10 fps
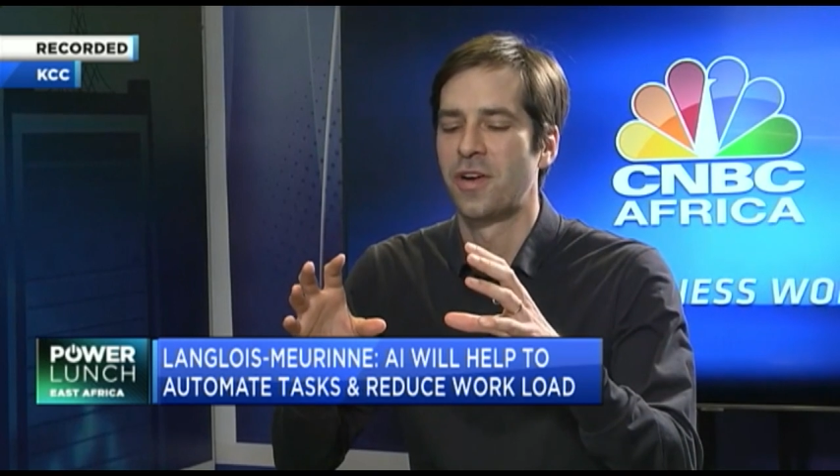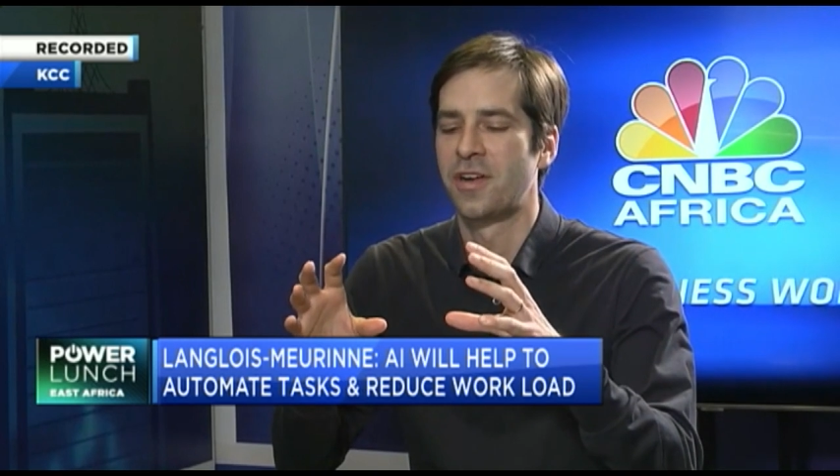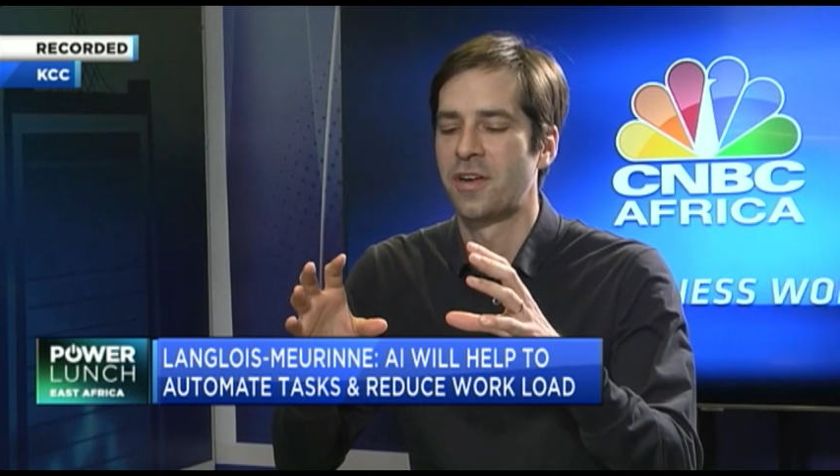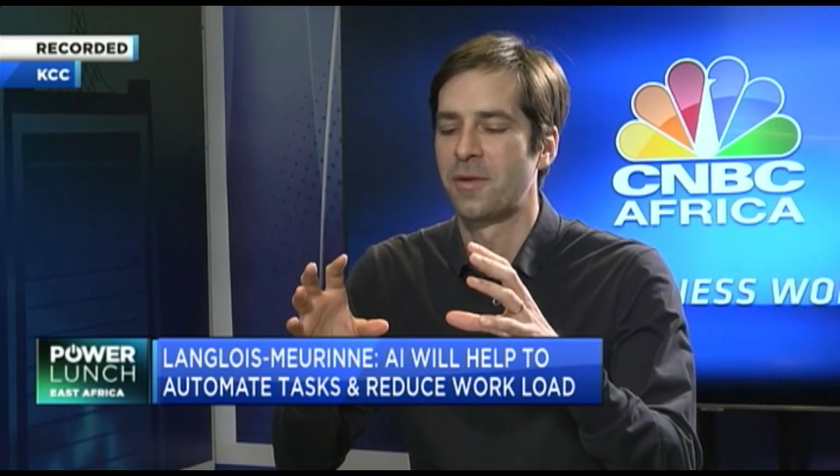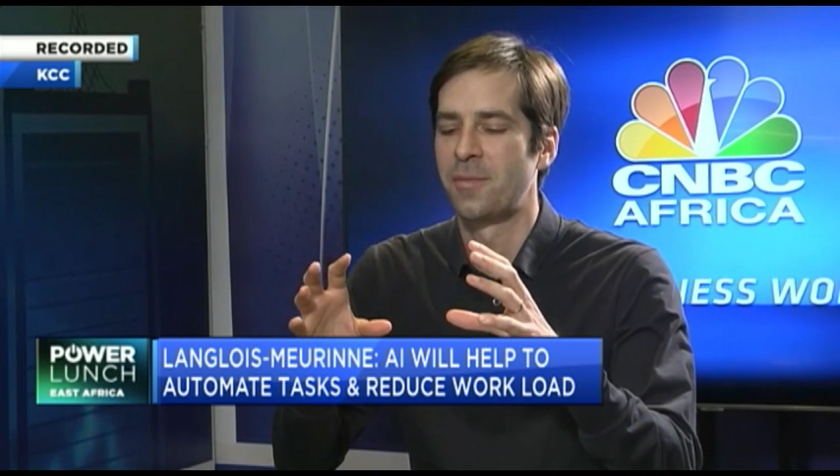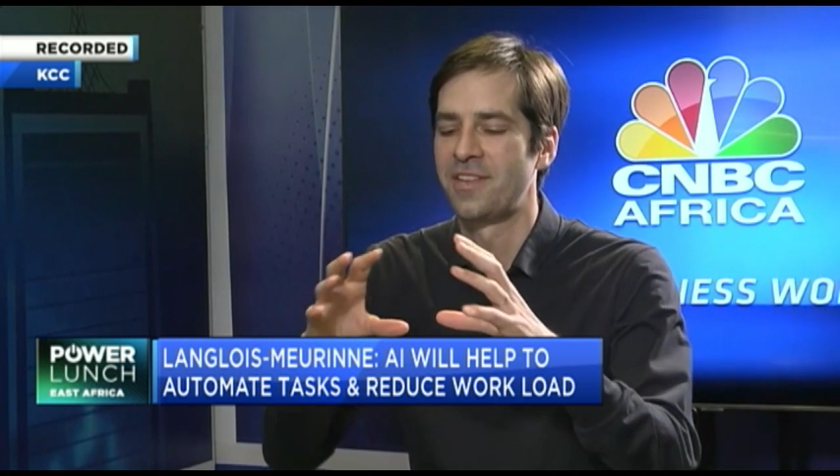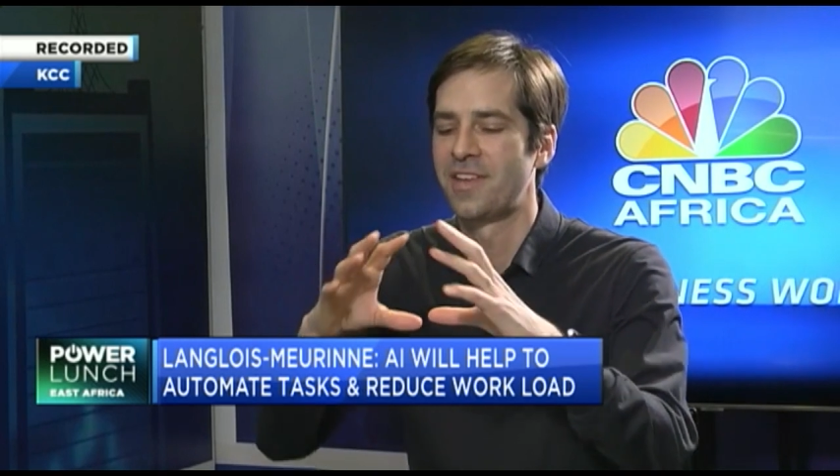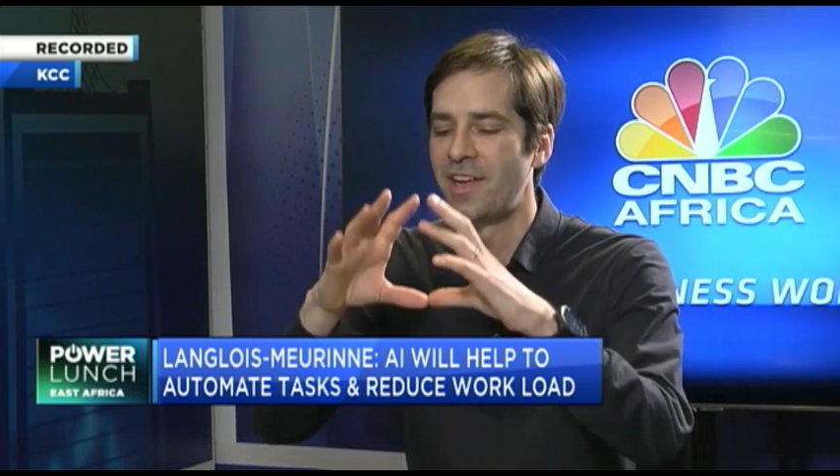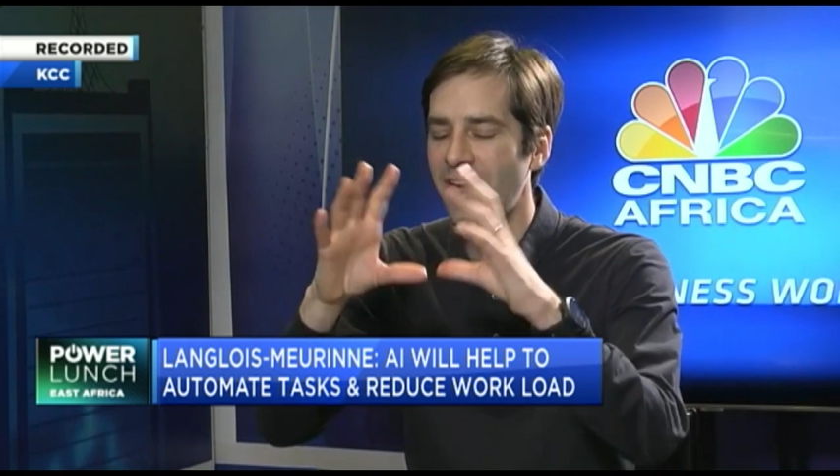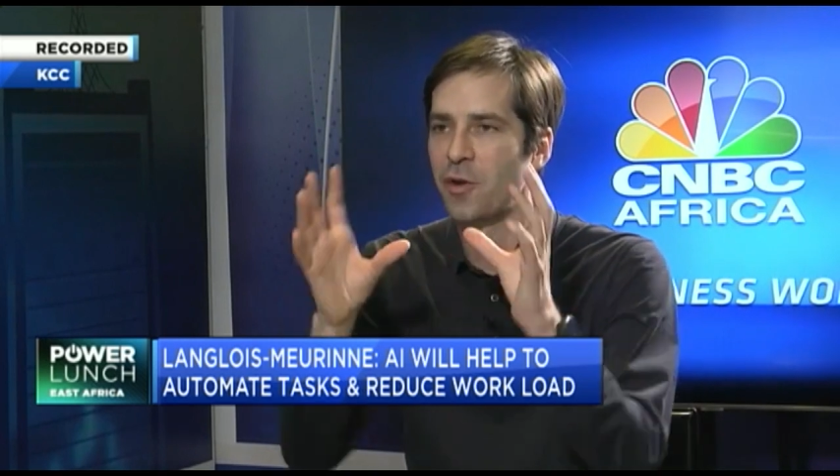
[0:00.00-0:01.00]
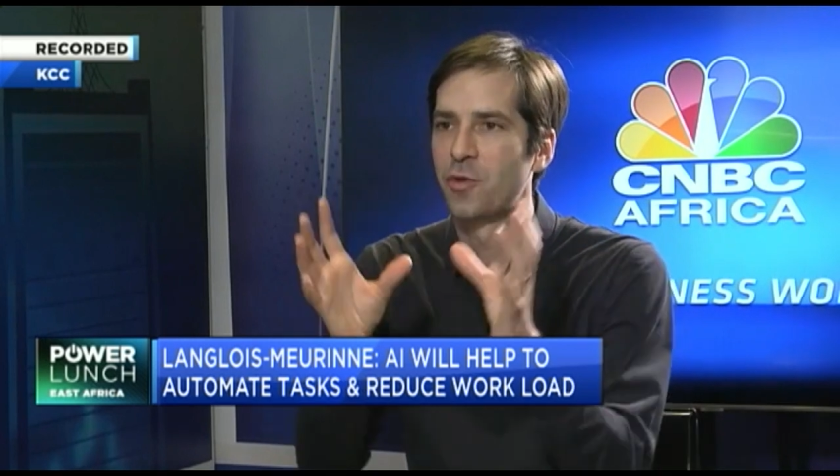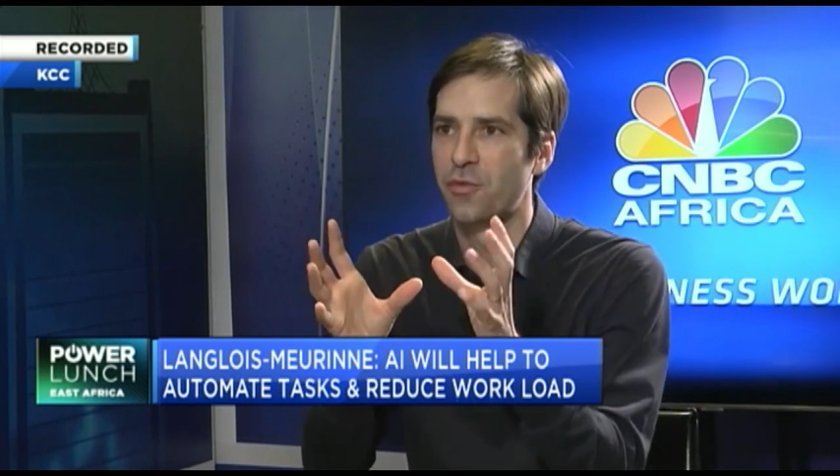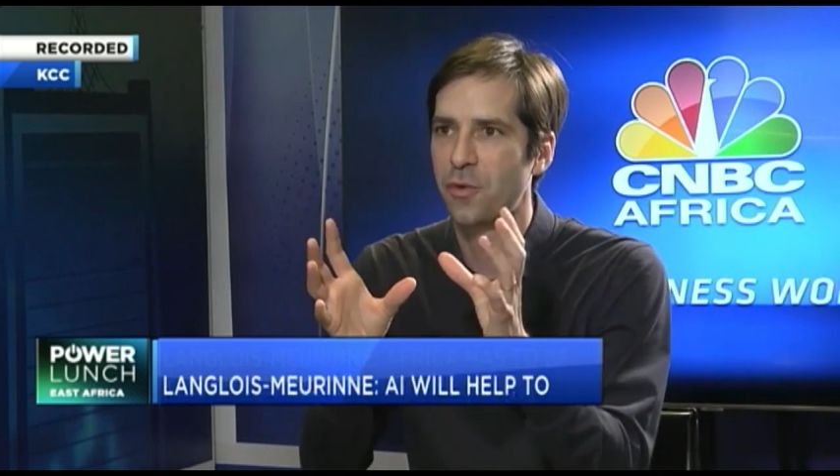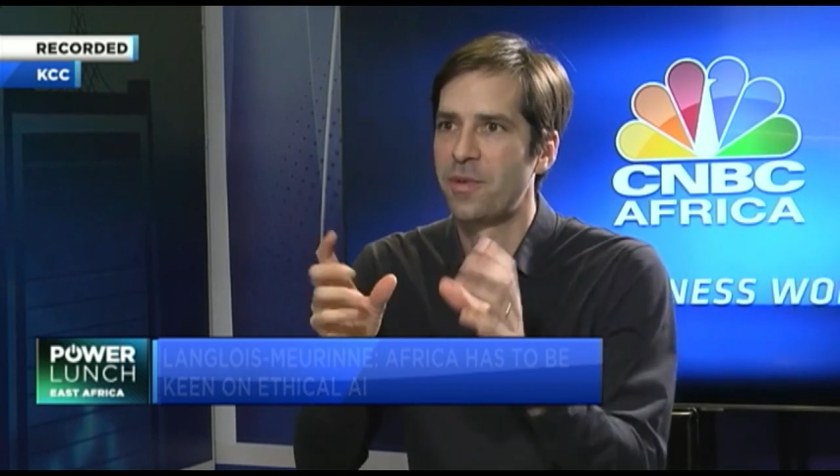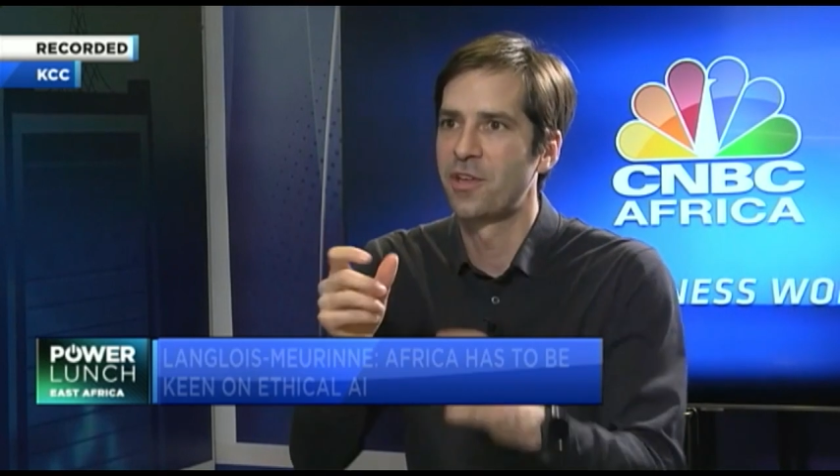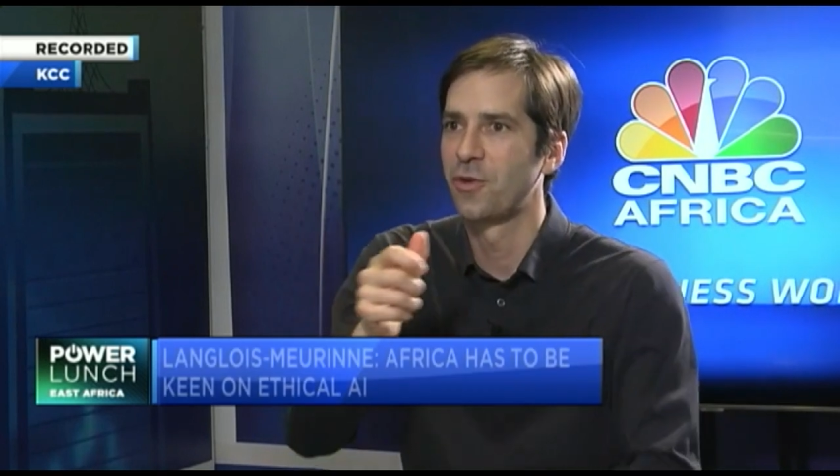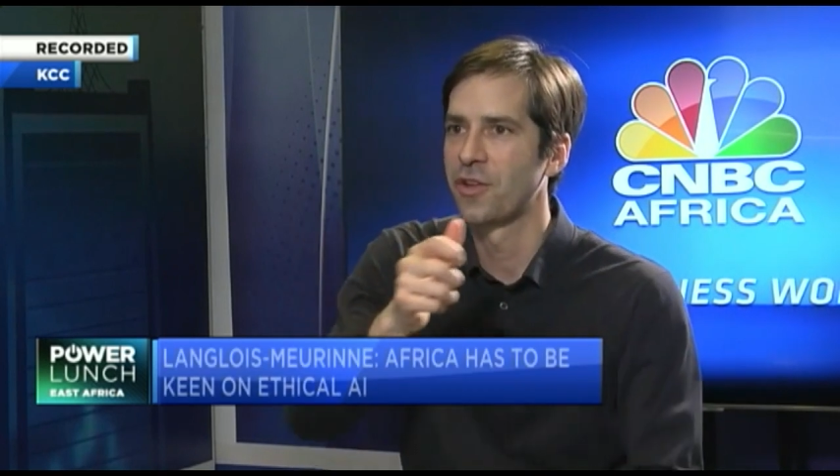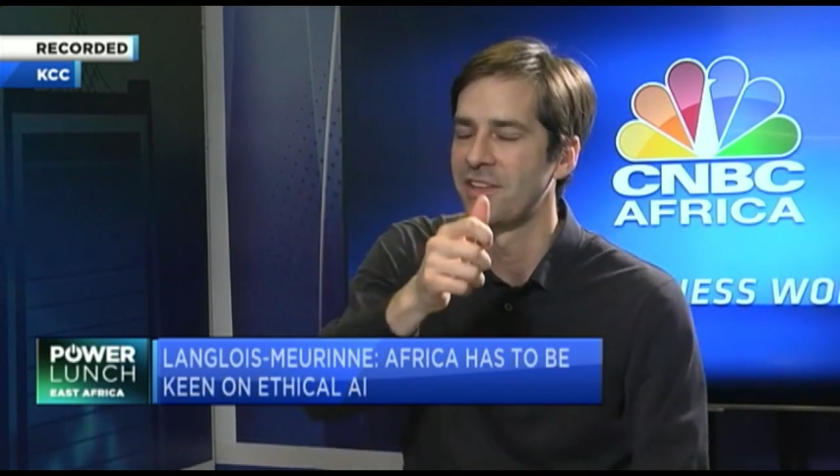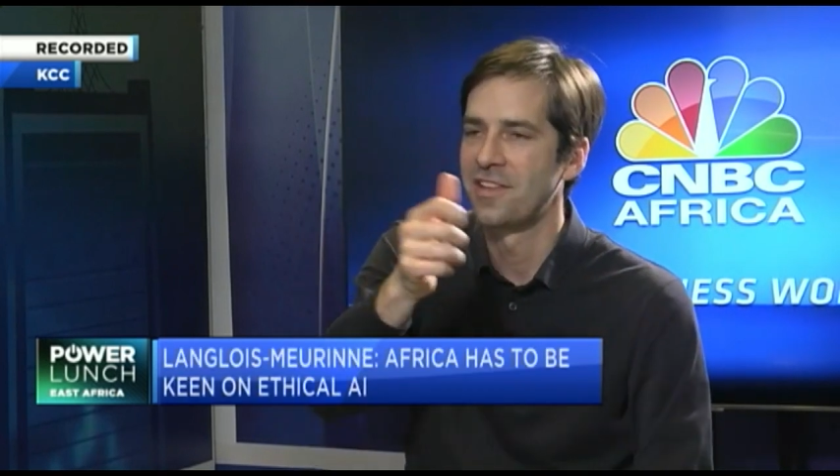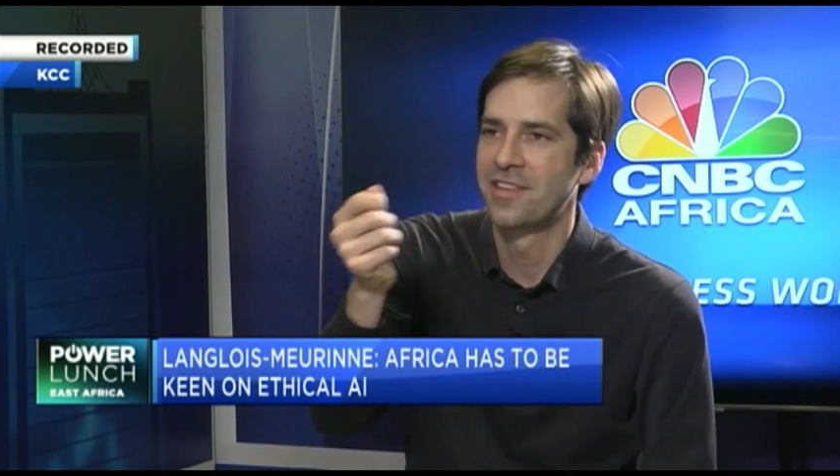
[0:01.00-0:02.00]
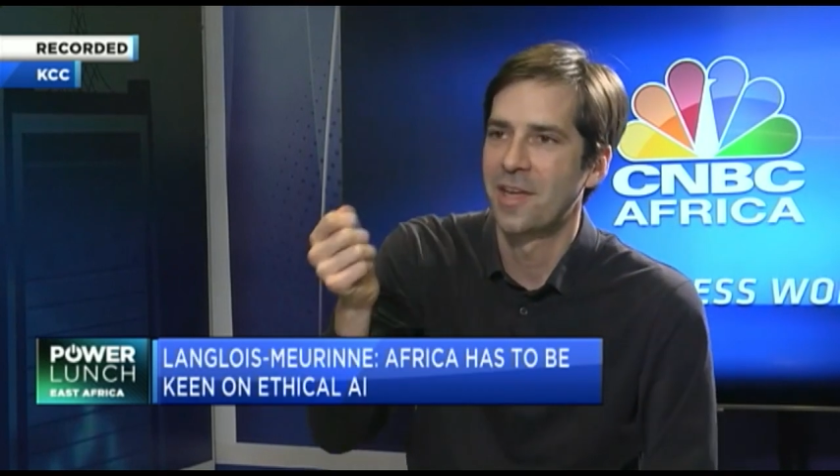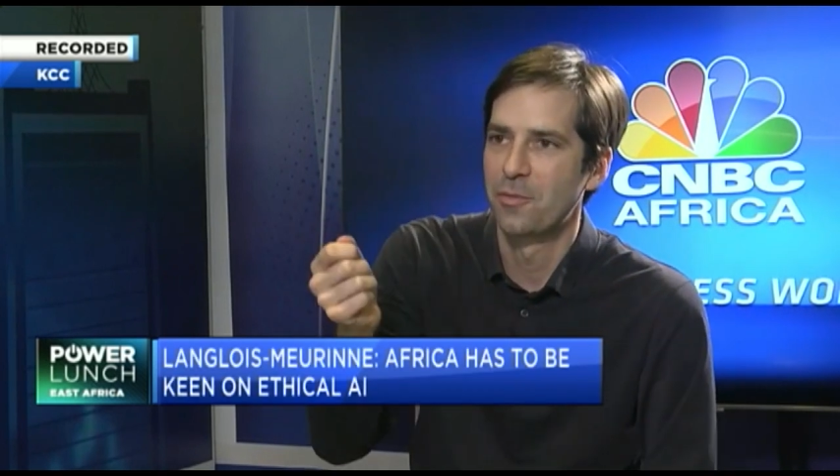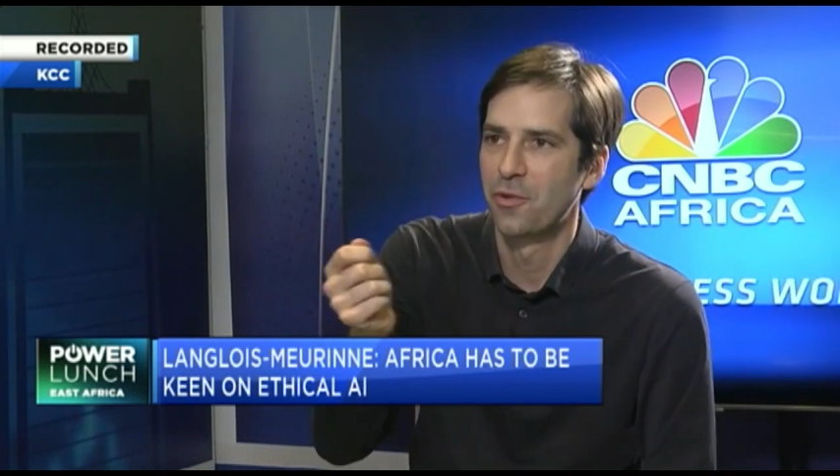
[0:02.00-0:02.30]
to basically out of a picture that is